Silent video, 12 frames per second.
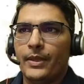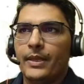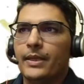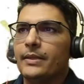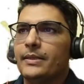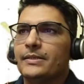
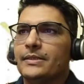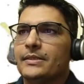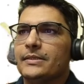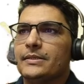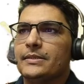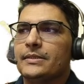this
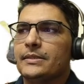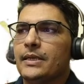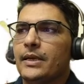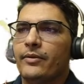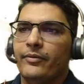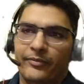is
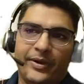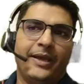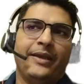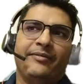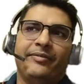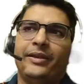why
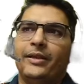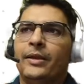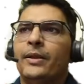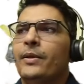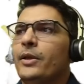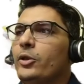I feel
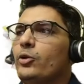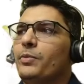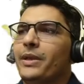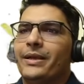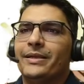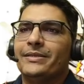you
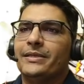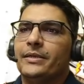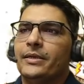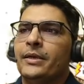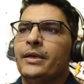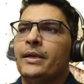may
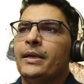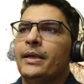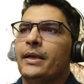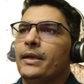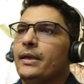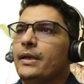consider
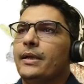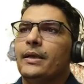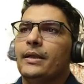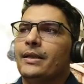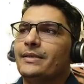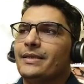
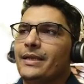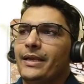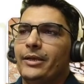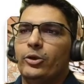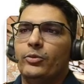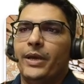
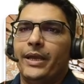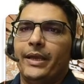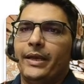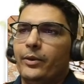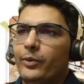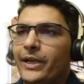listening to my
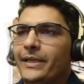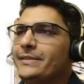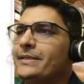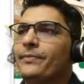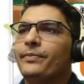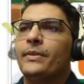
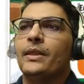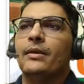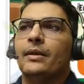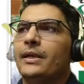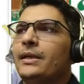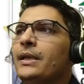advice, right?